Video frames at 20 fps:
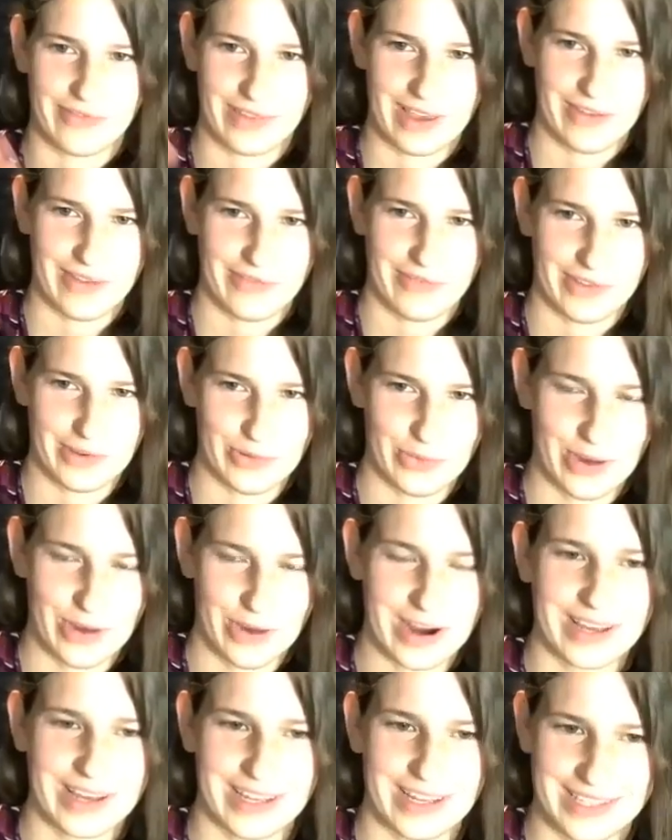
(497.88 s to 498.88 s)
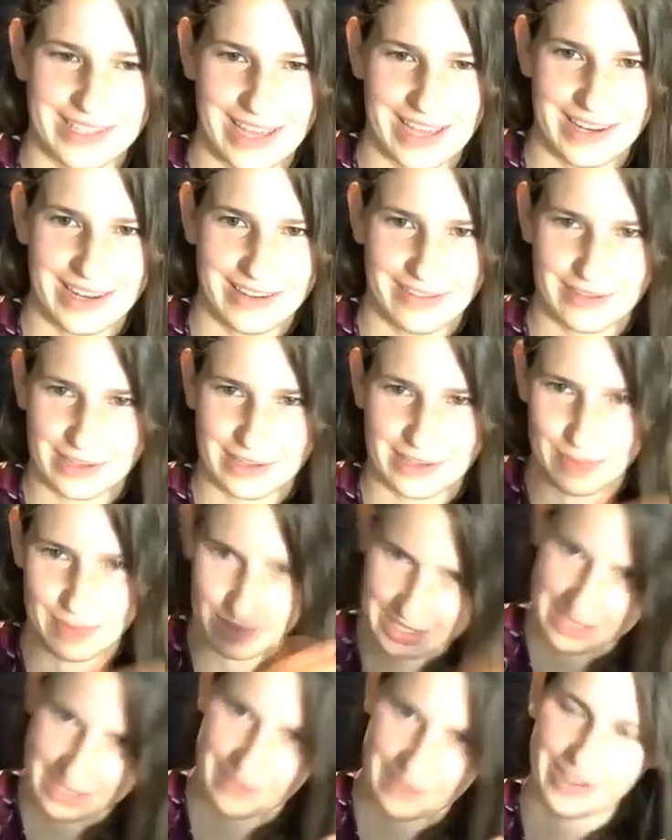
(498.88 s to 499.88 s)
if you want to attend and there's
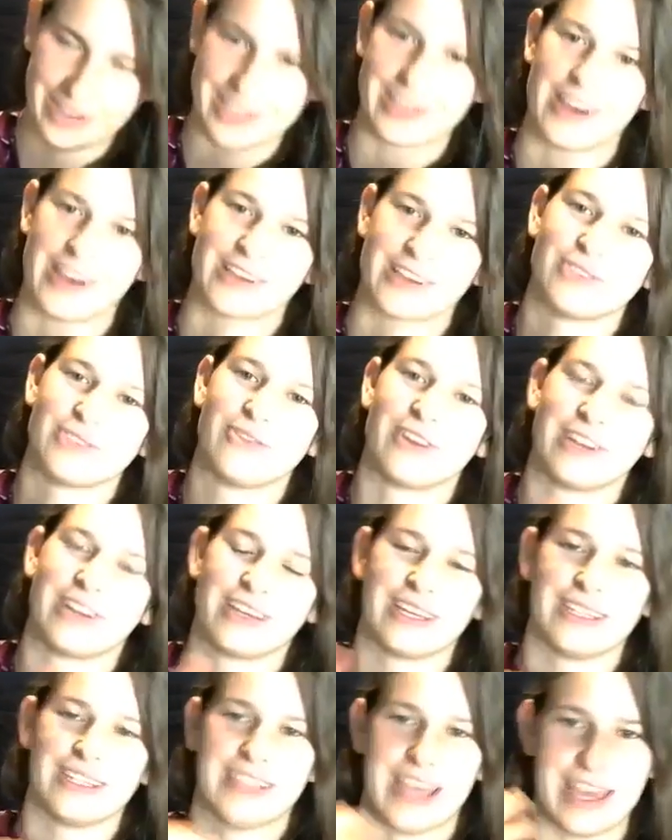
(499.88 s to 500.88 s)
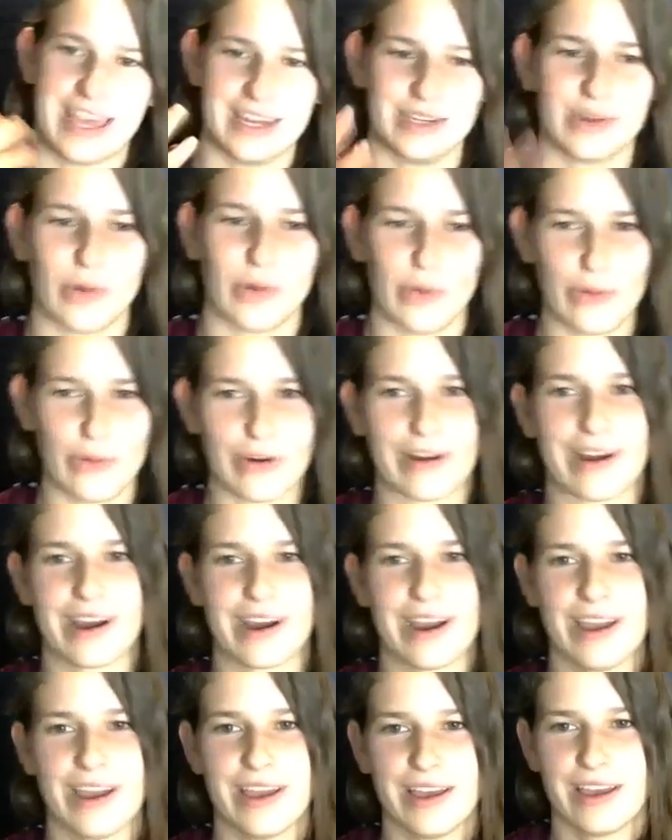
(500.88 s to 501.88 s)
specific talks you want to attend, or
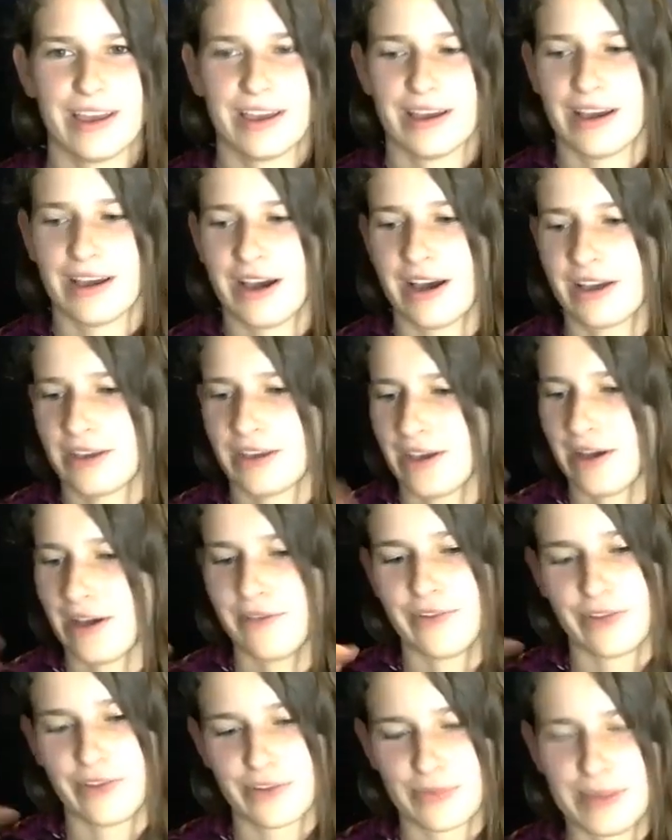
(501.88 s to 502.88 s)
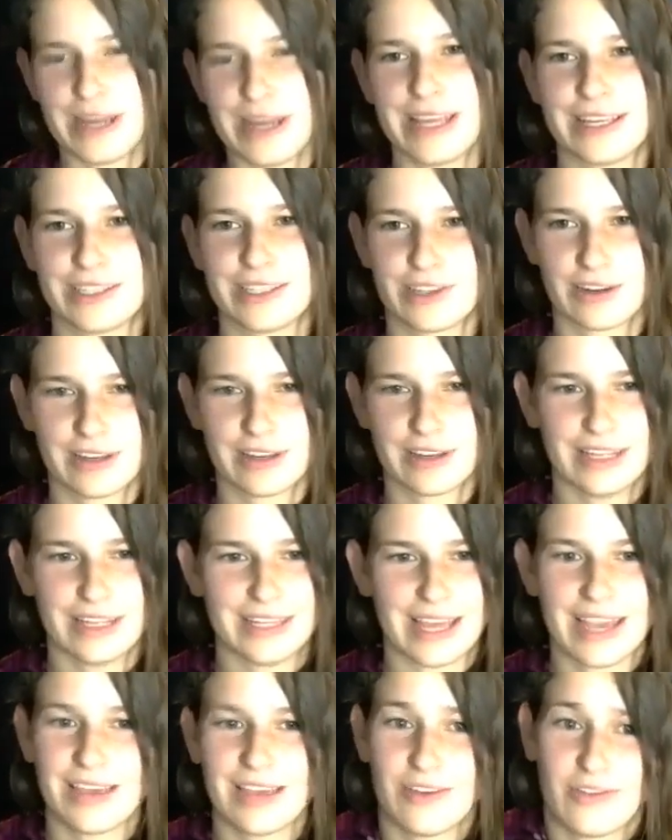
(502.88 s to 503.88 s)
you have other meetings during the
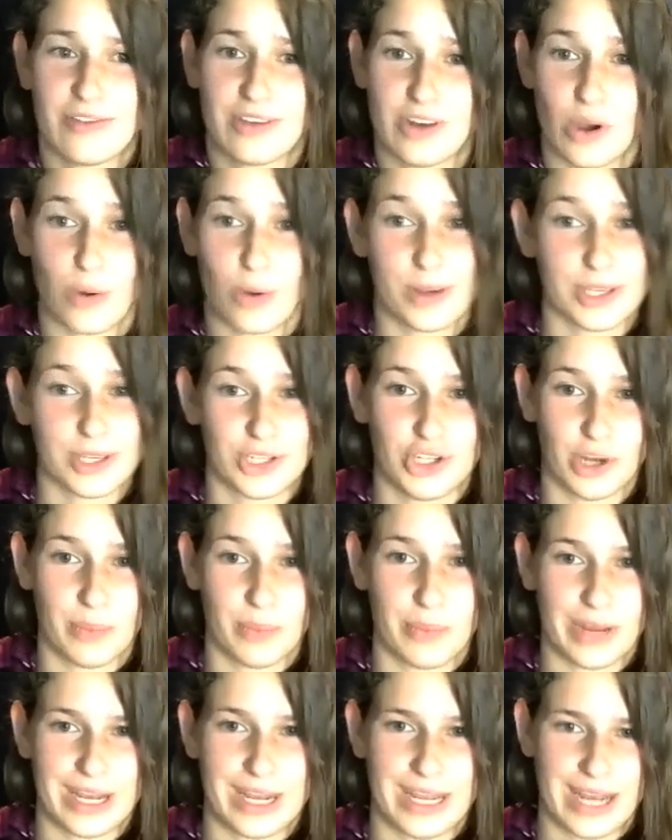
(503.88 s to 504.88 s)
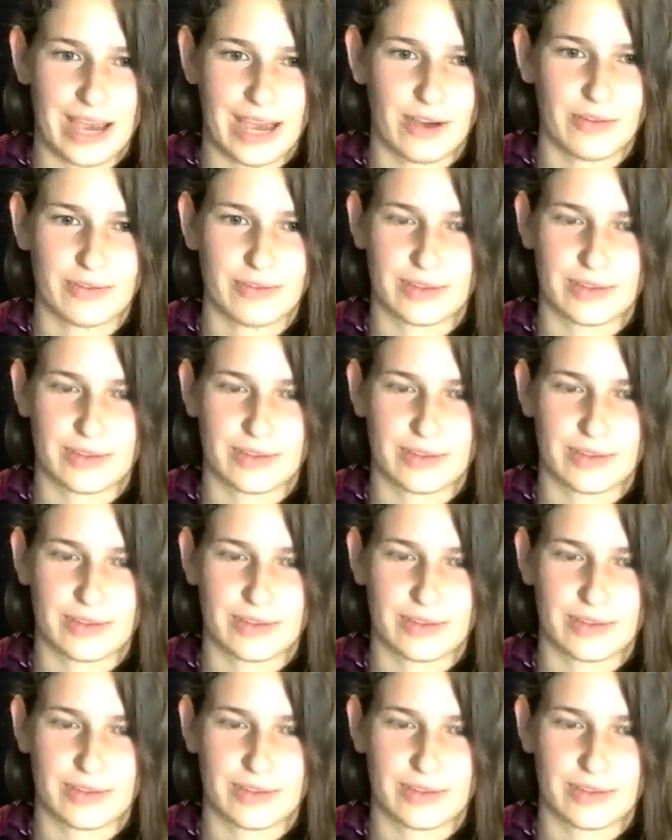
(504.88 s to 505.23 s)
day, you can always jump in and out.